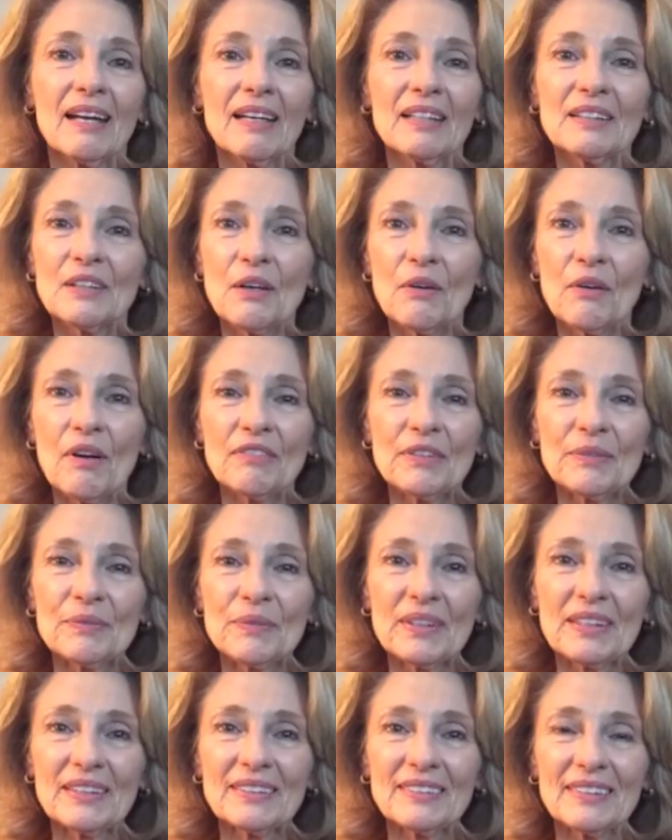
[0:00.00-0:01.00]
Hello,
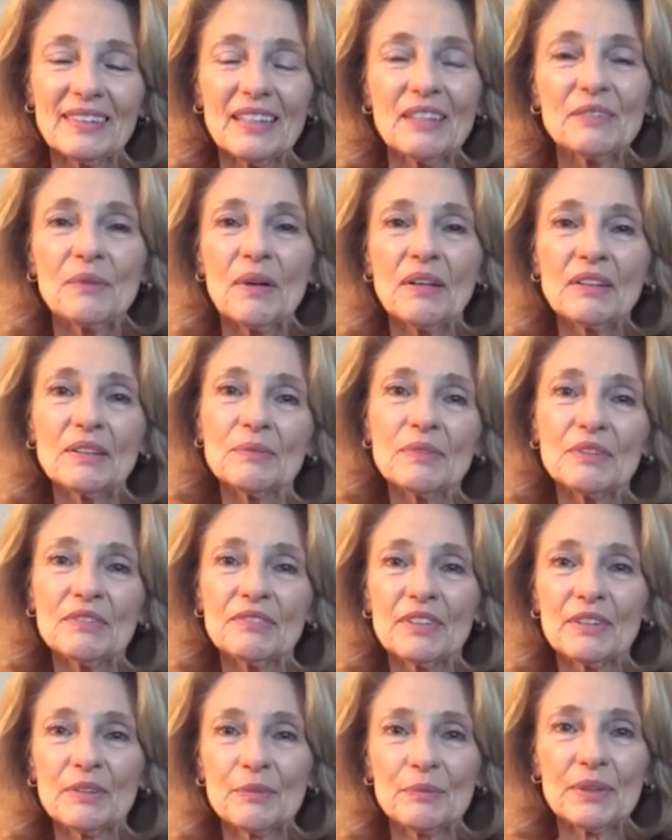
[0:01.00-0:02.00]
everyone, and welcome to
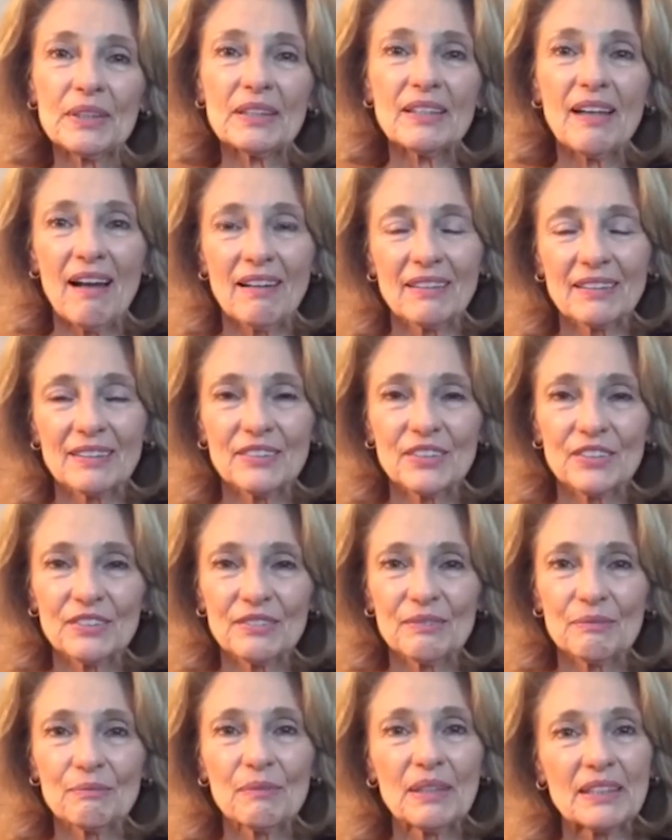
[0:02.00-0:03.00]
Villa Maria College.
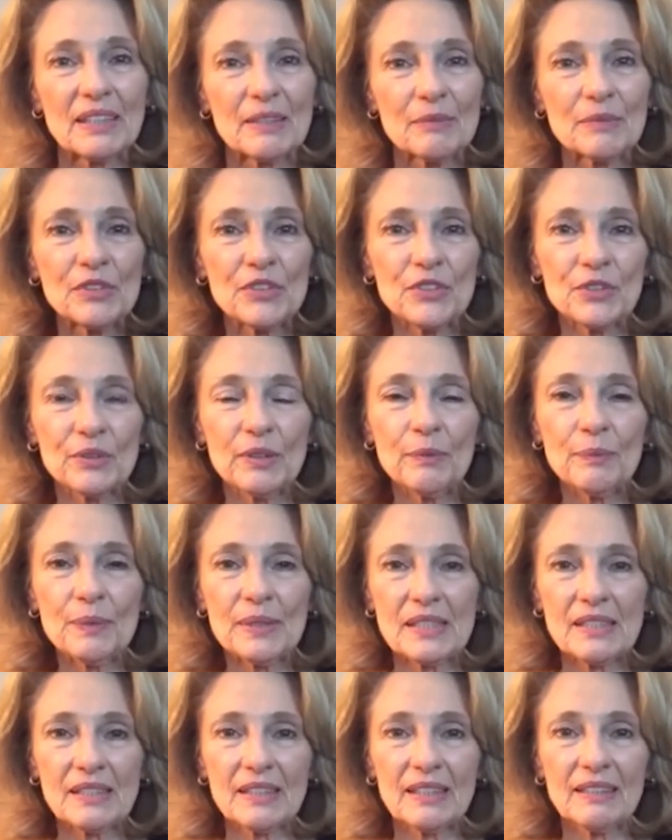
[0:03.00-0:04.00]
My name is Judy
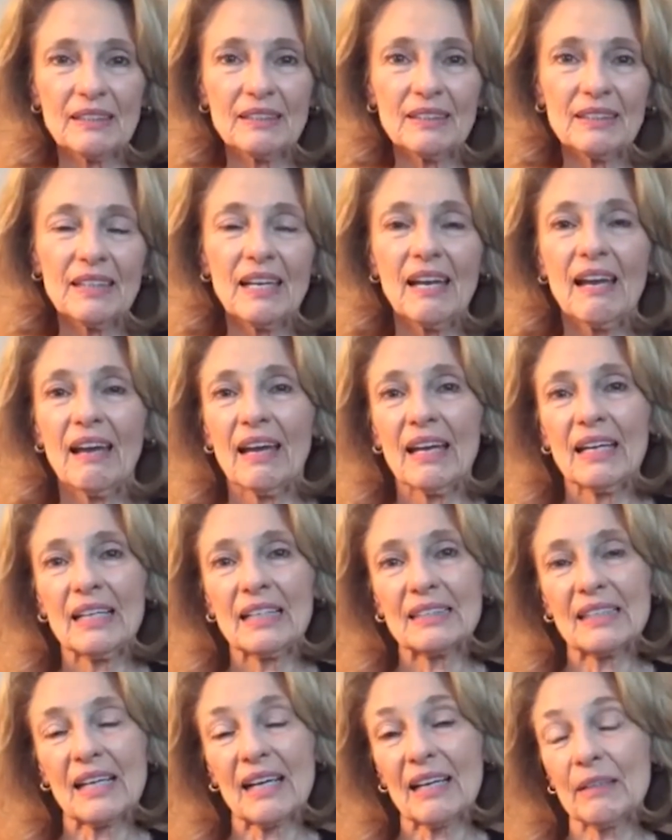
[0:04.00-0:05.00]
Peskin,
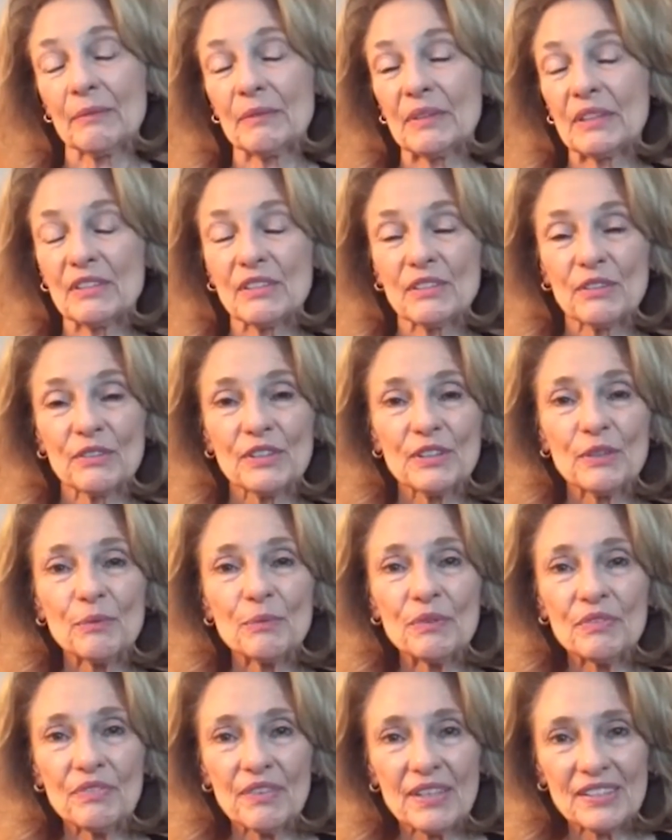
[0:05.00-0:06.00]
and I am an associate
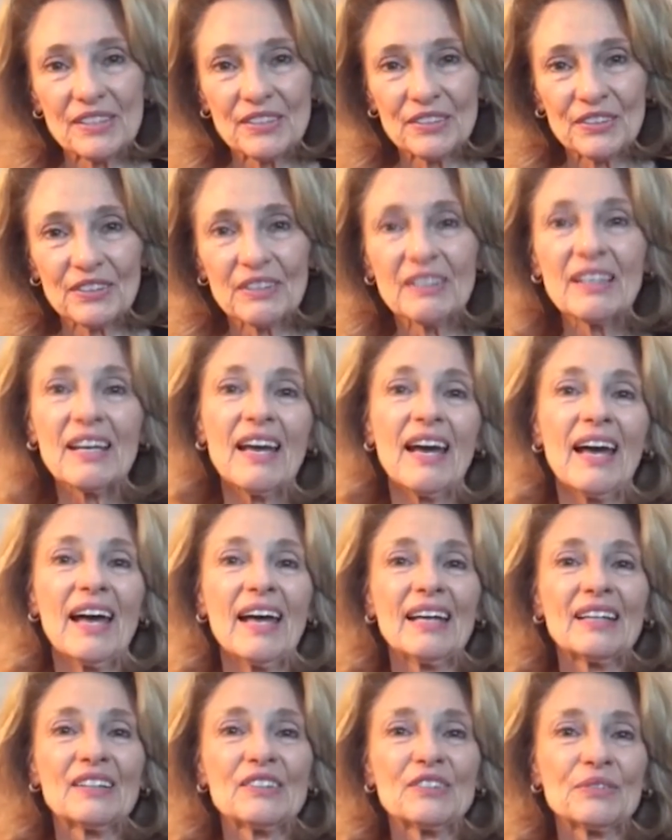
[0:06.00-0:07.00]
professor
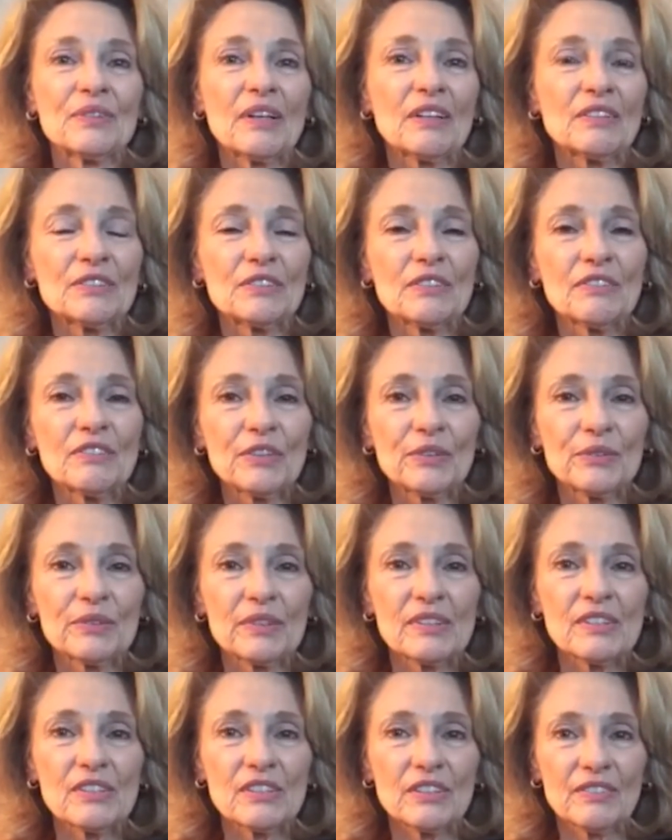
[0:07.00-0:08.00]
and director of
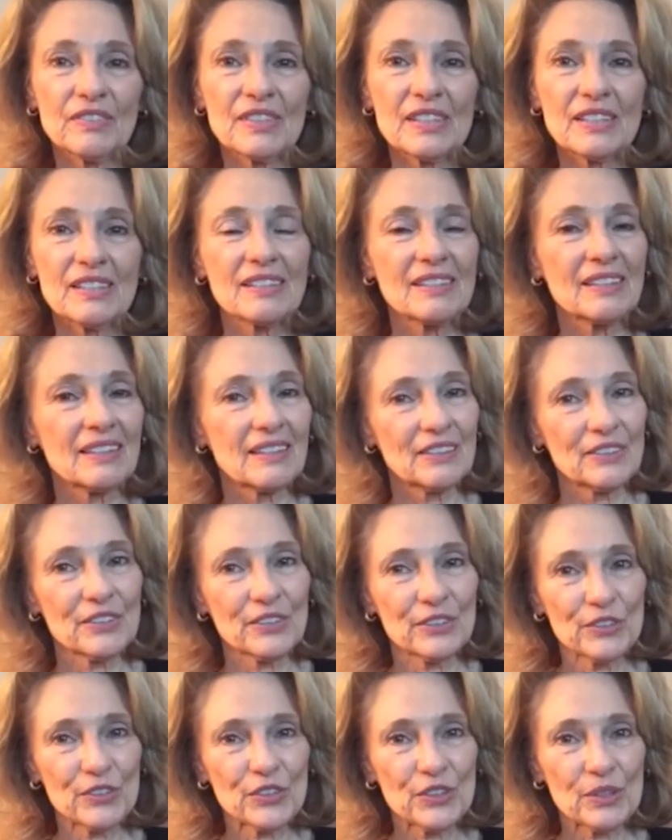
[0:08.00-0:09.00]
career services and
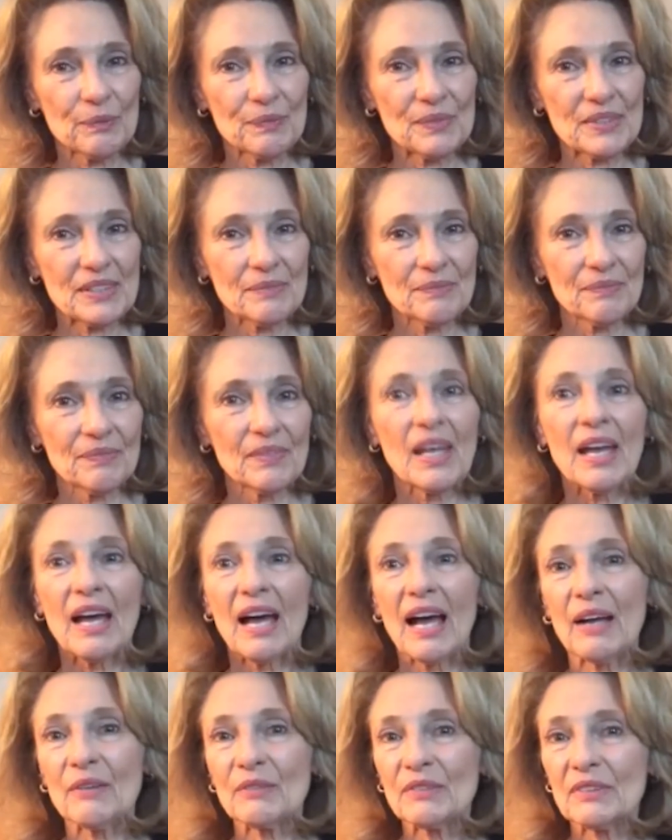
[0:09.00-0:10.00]
internships.
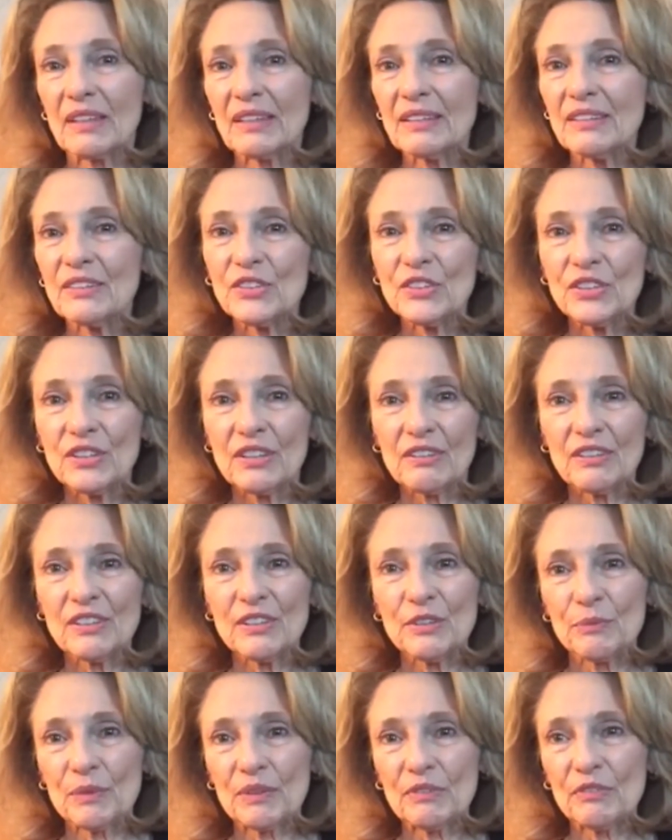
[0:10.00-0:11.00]
I would like to share
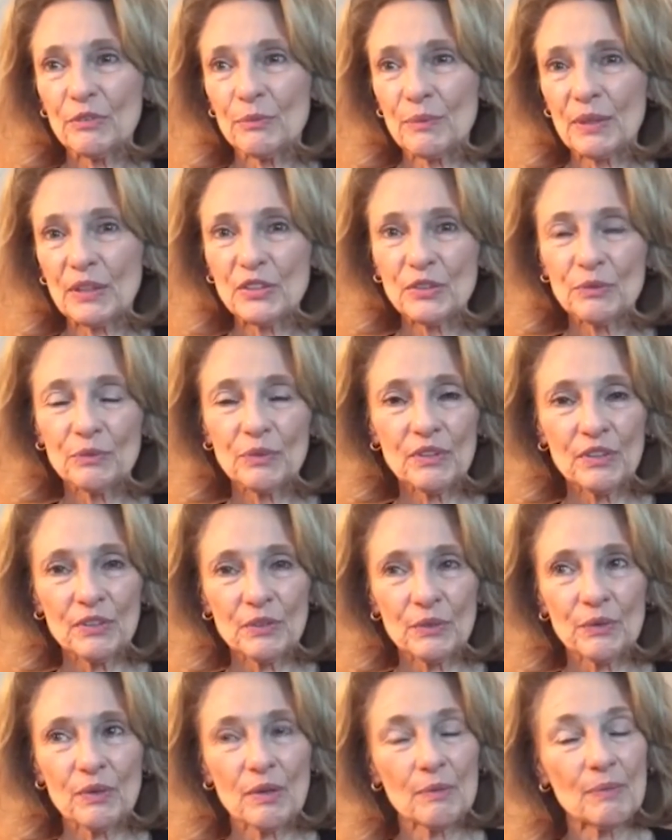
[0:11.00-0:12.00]
some information with
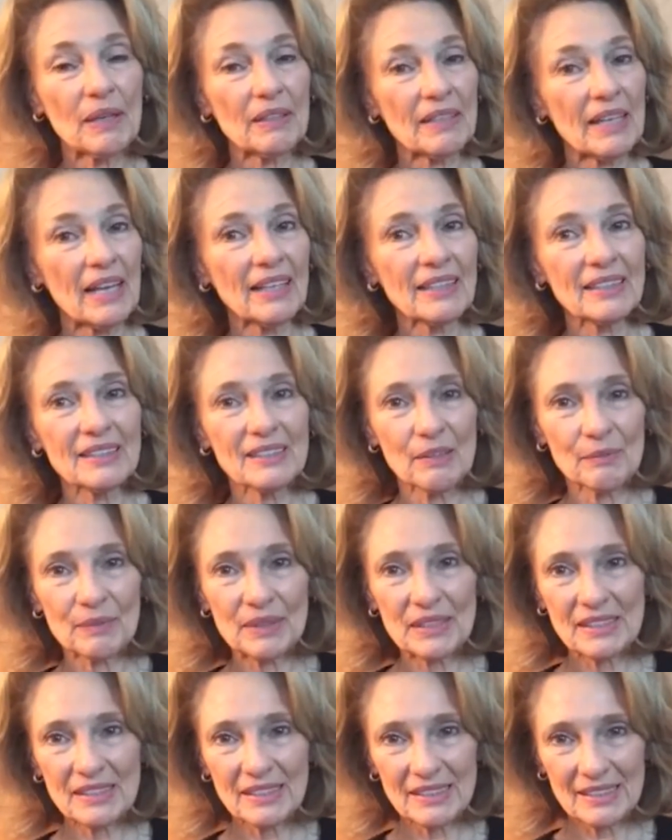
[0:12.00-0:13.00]
you about
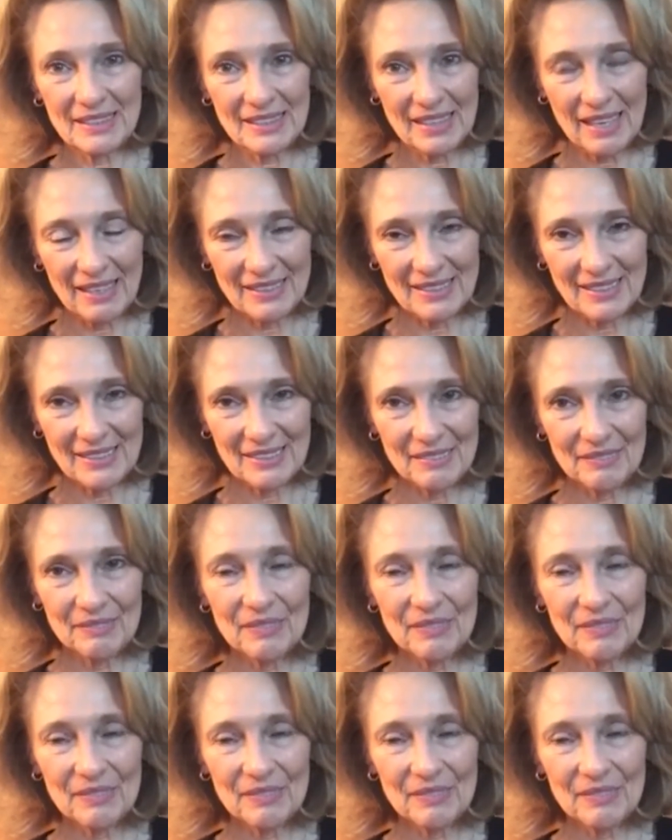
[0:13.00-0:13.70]
academic success.